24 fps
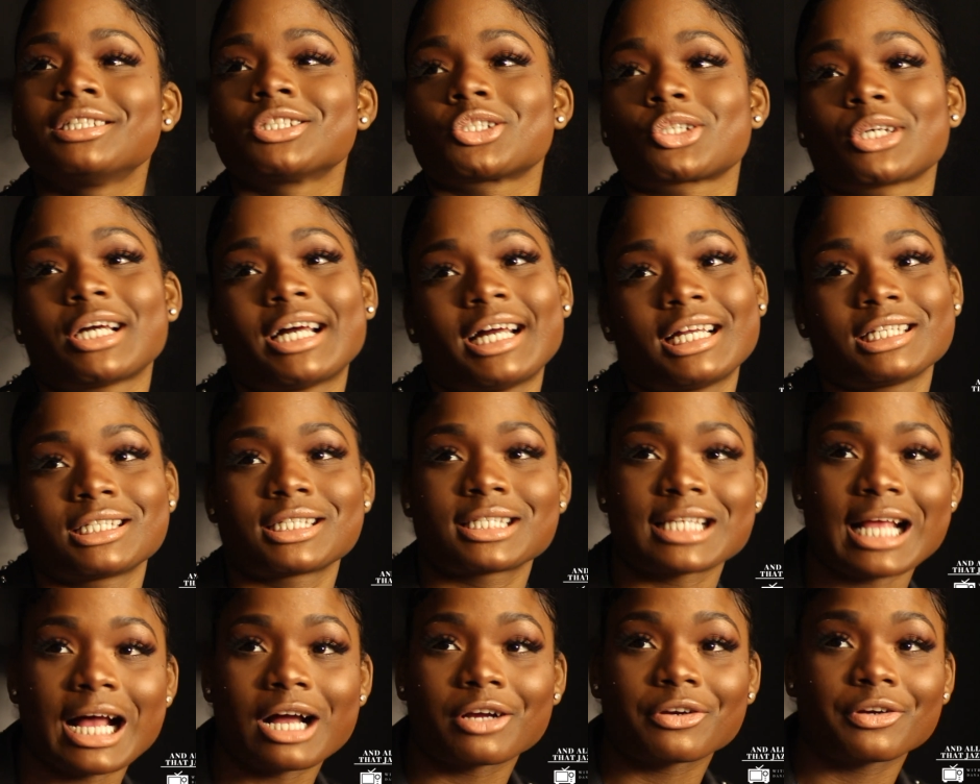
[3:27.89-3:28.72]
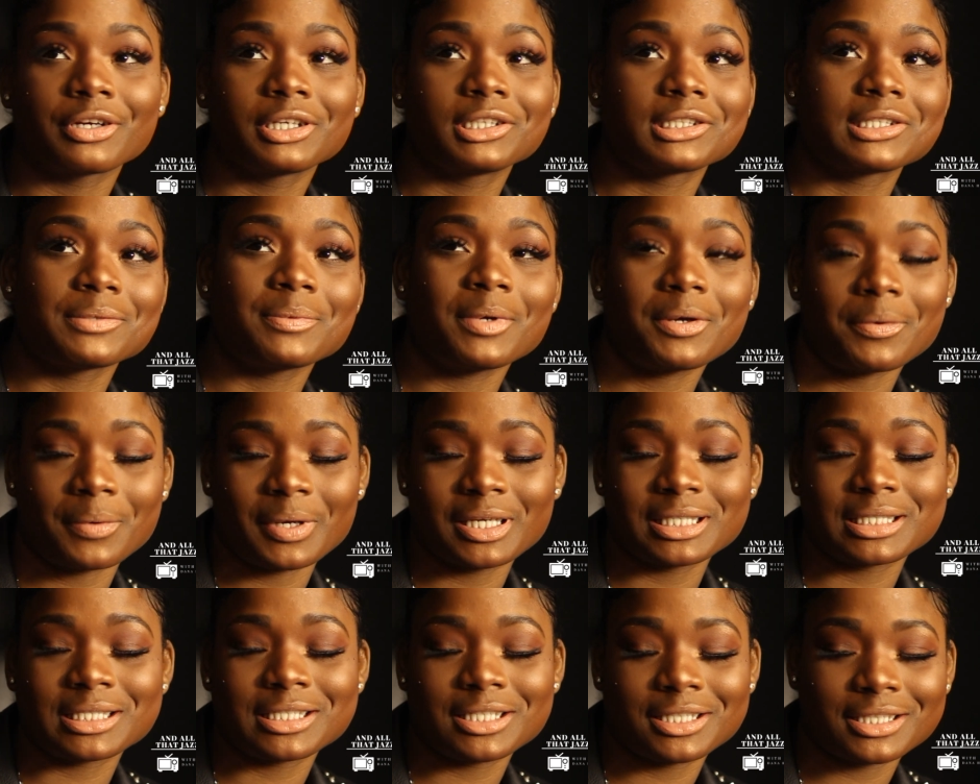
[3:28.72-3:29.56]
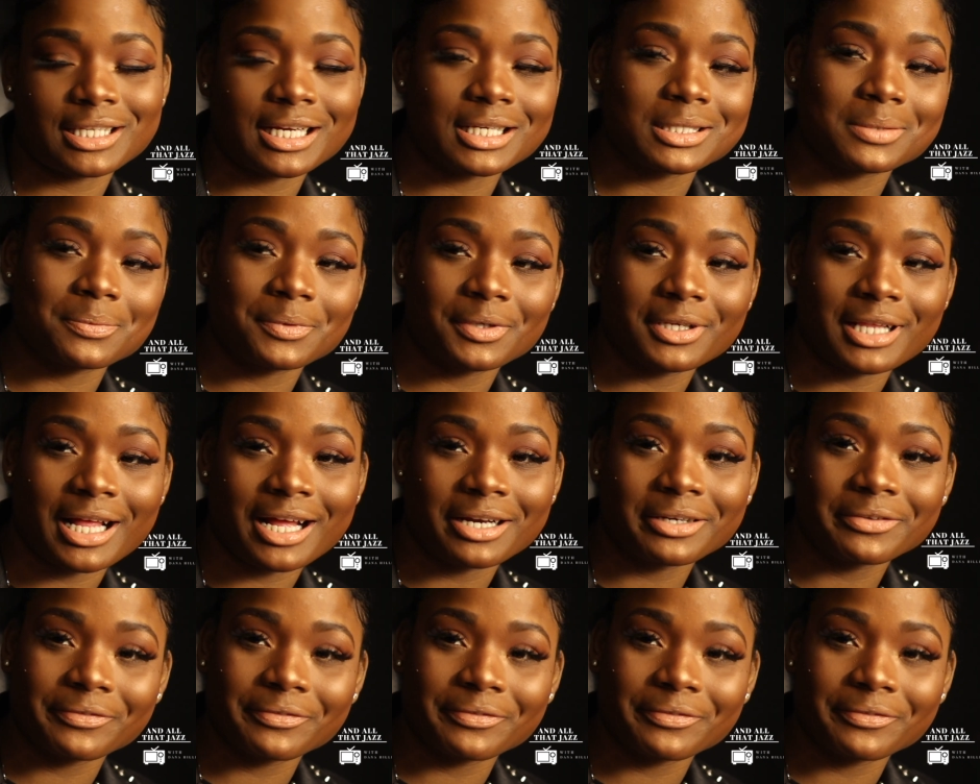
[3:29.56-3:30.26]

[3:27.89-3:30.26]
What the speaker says: So I had Style Crazy with Qwaci. That's where that